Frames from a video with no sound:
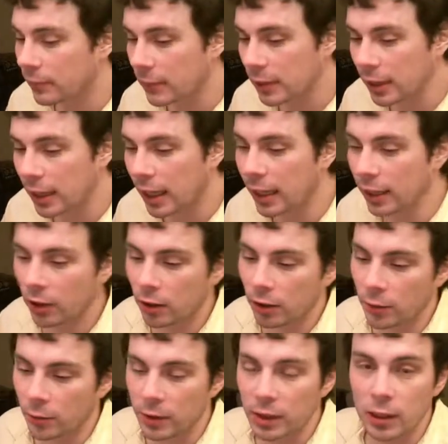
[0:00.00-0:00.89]
I don't
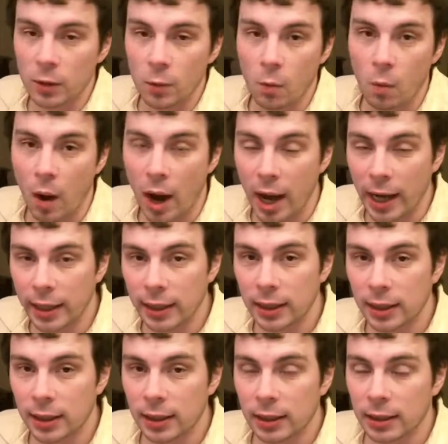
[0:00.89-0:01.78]
know really why
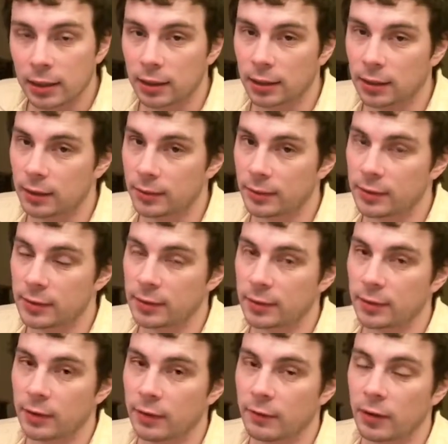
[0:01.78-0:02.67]

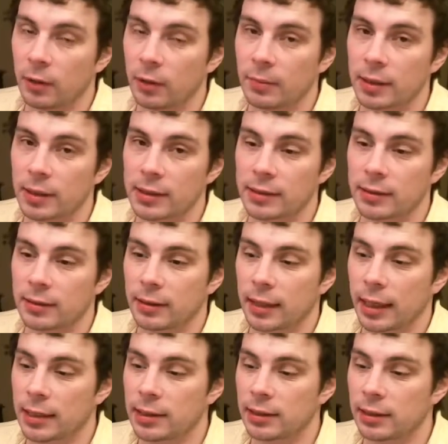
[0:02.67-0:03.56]
the developers
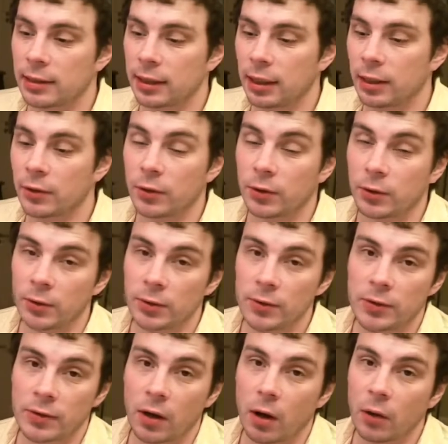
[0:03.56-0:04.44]
actually
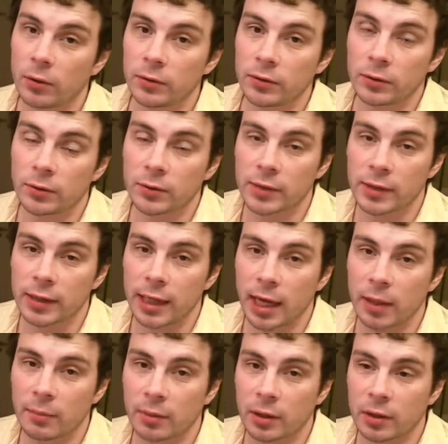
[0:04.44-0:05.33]
introduced gold to the
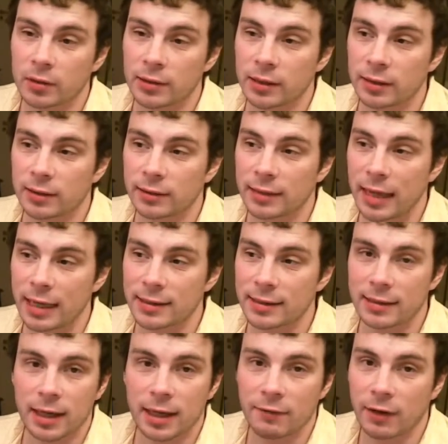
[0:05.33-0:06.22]
game, because it
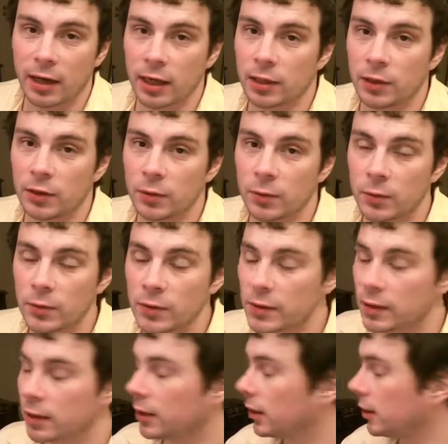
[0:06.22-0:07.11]
doesn't have any
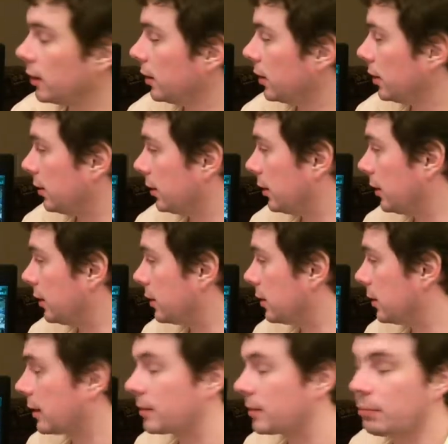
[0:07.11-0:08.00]
use.
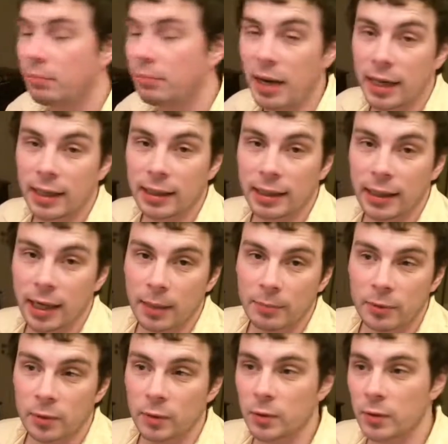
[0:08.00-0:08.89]
It's just piling
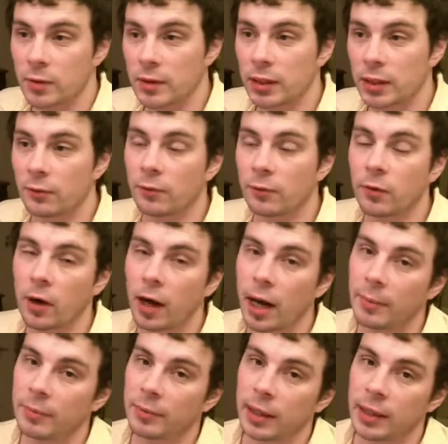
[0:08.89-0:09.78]
up. You're using it for
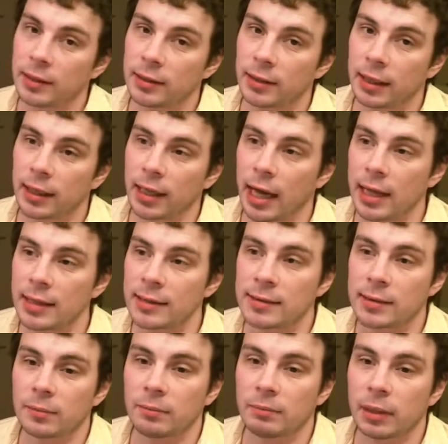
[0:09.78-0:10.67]
updating,
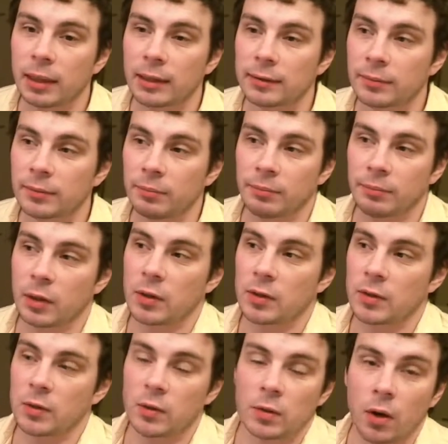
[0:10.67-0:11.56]
enhancing, but
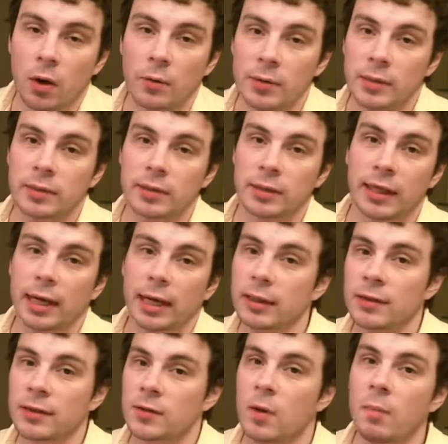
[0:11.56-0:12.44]
because you're always
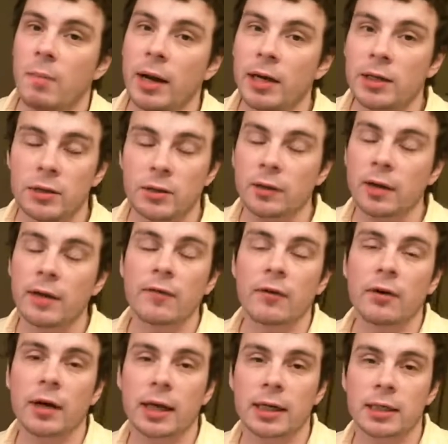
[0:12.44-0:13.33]
getting so much, you
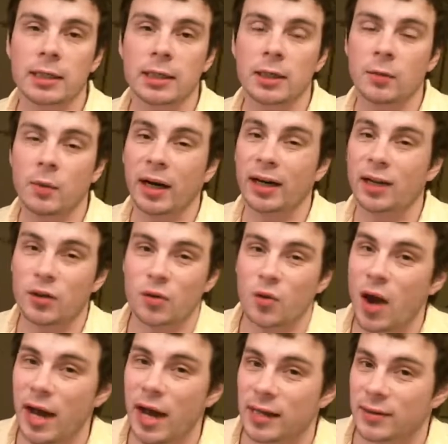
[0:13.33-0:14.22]
never actually run
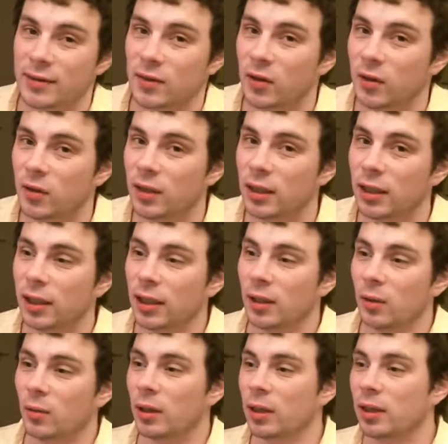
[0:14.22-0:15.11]
dry. So,
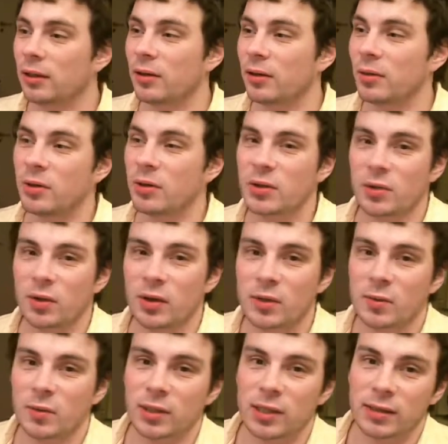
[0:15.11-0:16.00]
well, a
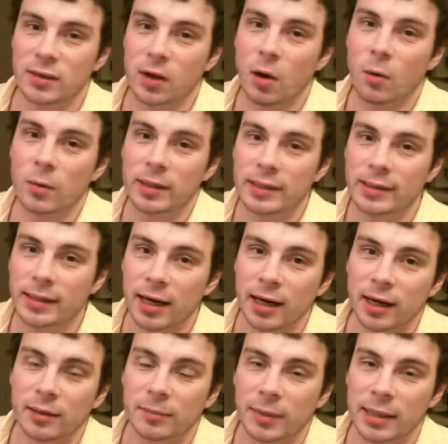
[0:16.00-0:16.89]
resource which is always
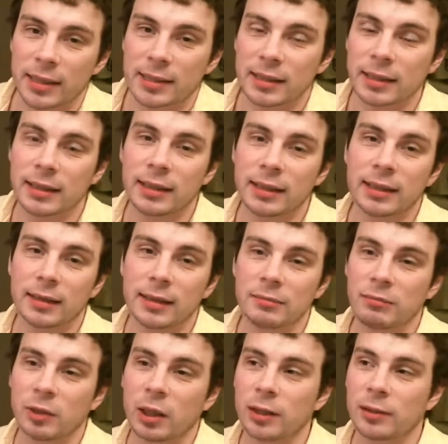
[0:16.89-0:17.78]
there, basically,
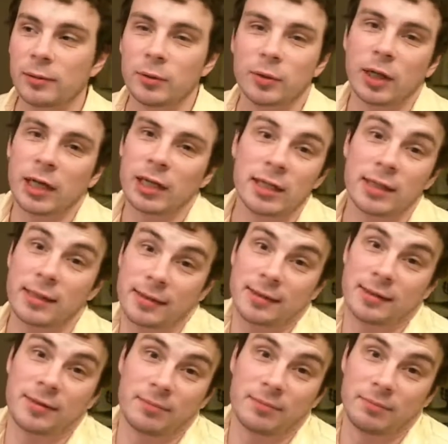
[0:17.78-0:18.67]
well, you can
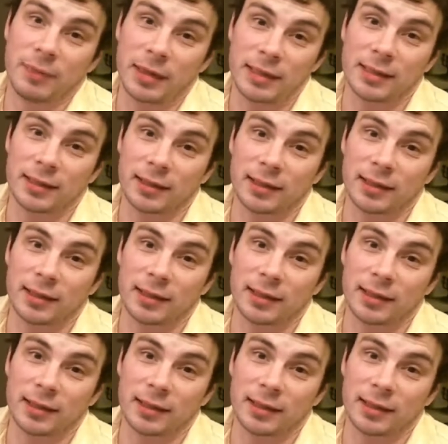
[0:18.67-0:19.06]
just basically